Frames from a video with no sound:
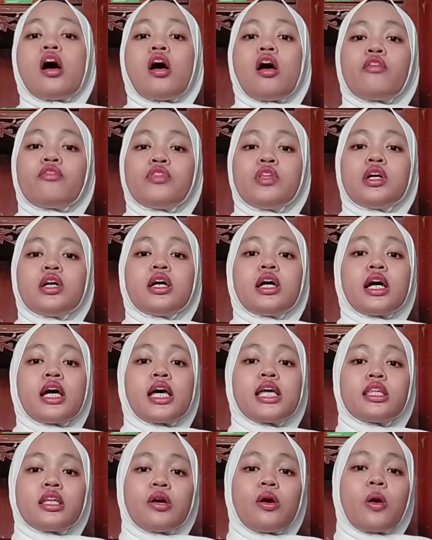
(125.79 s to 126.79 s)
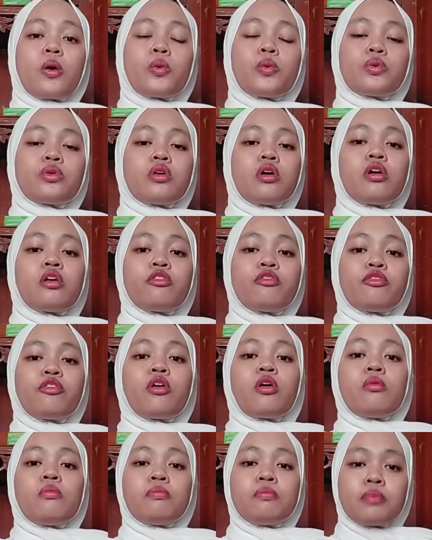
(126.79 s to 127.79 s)
of the interlocutor
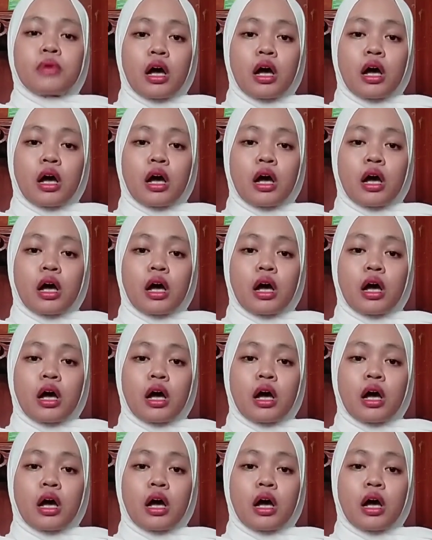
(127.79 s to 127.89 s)
from